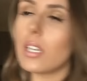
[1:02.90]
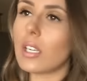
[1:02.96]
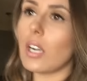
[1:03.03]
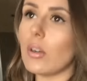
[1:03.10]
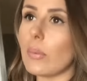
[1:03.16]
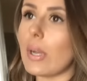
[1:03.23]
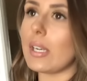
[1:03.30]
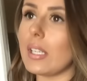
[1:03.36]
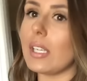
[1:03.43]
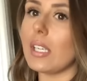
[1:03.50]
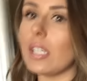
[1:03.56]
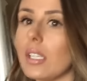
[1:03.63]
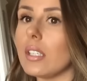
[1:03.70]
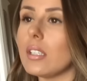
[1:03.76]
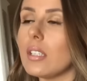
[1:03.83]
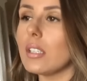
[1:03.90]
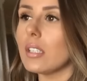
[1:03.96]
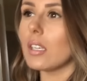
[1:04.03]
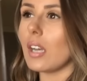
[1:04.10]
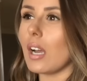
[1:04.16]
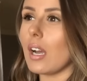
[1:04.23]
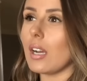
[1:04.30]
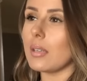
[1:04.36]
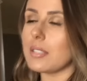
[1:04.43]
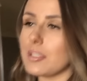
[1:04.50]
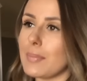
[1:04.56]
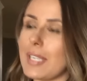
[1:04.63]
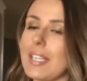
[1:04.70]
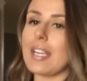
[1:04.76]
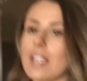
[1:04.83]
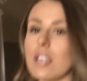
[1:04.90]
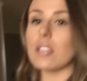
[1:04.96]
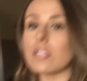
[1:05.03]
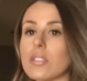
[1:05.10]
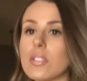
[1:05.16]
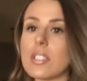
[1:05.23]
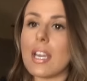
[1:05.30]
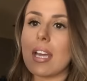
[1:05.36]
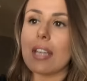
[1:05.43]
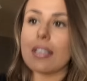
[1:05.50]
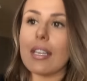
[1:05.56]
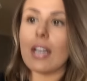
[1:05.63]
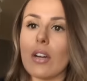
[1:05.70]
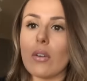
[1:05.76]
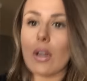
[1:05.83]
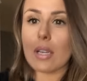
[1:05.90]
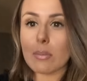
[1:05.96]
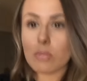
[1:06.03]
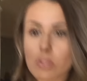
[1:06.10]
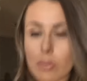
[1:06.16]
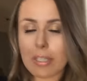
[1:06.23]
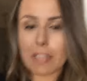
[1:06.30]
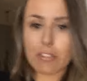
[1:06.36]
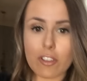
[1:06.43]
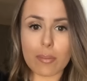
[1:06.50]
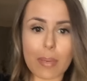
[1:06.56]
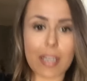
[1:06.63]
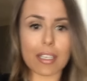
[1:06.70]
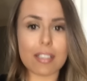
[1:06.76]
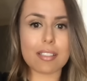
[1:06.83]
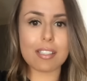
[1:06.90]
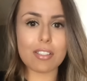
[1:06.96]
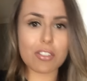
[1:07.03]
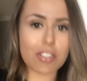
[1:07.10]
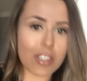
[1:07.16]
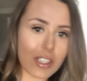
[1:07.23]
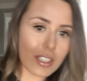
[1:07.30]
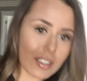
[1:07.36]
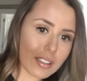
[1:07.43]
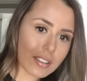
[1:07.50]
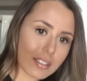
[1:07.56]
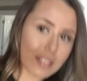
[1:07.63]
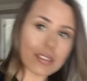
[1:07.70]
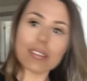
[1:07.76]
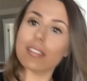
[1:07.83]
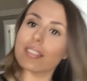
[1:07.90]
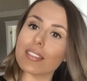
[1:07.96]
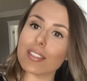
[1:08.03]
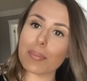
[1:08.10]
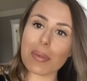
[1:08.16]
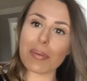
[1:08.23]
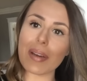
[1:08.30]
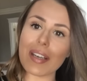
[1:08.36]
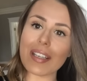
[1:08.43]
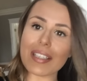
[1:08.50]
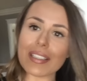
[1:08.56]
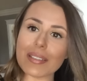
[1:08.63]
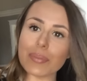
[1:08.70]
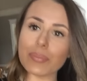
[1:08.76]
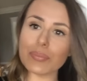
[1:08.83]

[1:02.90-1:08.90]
got ready, uh, did my nails, and now I'm just waiting for my sister to be ready.